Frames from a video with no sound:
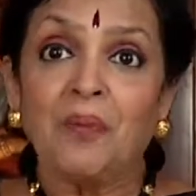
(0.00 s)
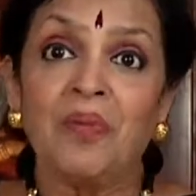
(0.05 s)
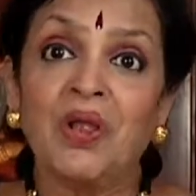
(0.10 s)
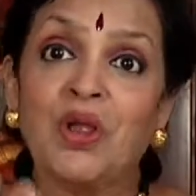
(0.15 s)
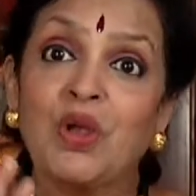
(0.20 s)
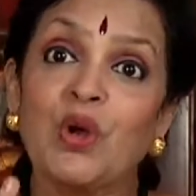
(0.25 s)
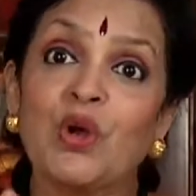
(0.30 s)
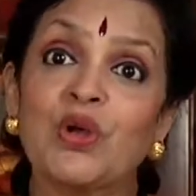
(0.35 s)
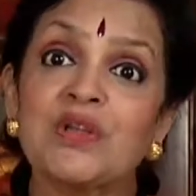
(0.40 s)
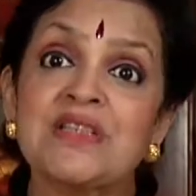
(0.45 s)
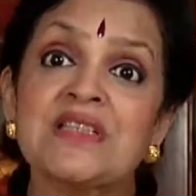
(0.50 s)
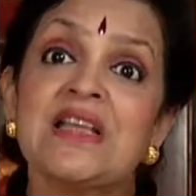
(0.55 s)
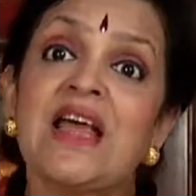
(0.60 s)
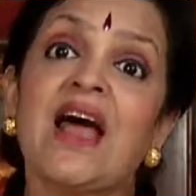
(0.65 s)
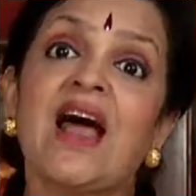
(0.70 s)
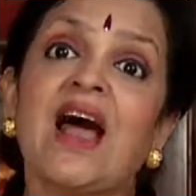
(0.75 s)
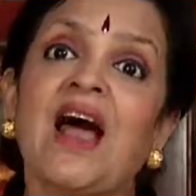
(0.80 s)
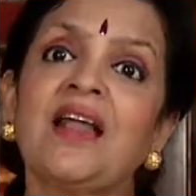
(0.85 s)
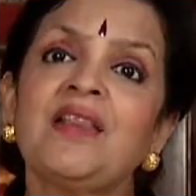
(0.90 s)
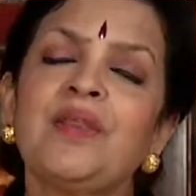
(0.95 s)
because
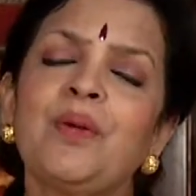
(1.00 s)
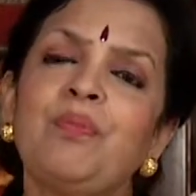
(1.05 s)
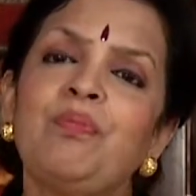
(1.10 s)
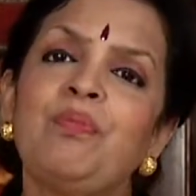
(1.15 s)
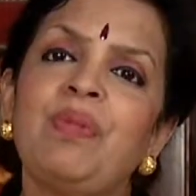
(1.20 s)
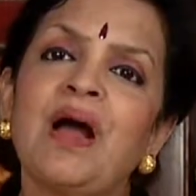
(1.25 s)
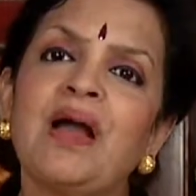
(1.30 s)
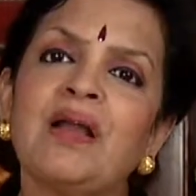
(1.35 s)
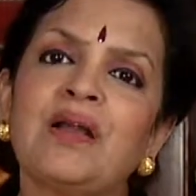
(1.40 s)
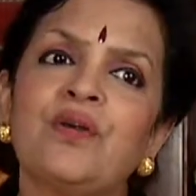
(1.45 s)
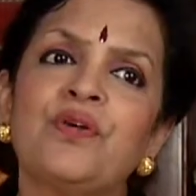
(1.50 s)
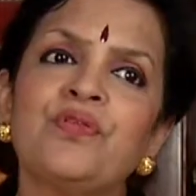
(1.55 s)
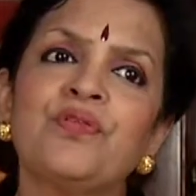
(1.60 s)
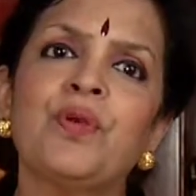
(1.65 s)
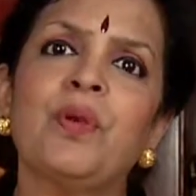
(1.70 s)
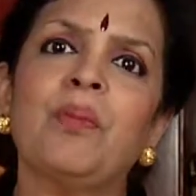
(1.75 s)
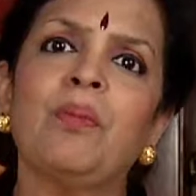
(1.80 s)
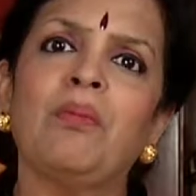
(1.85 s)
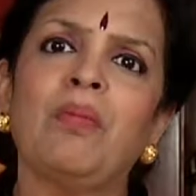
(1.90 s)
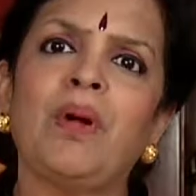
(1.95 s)
at the back
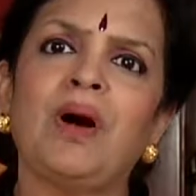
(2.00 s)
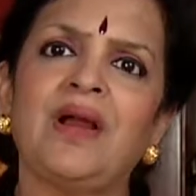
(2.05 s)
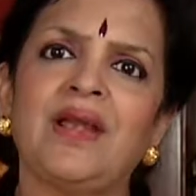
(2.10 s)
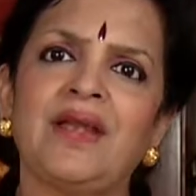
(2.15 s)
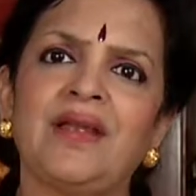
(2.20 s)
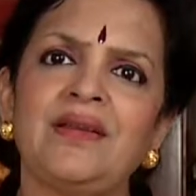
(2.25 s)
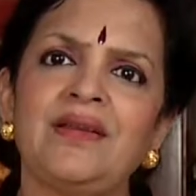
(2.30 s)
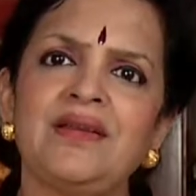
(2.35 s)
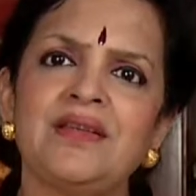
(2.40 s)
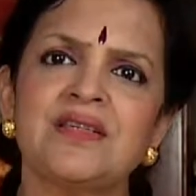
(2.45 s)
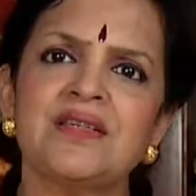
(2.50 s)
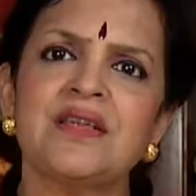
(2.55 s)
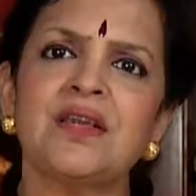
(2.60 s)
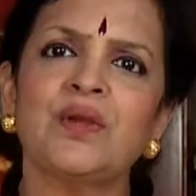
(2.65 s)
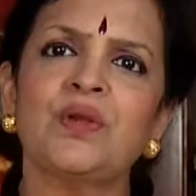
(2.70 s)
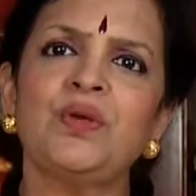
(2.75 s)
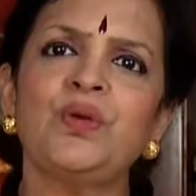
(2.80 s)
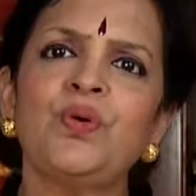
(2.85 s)
of your mind,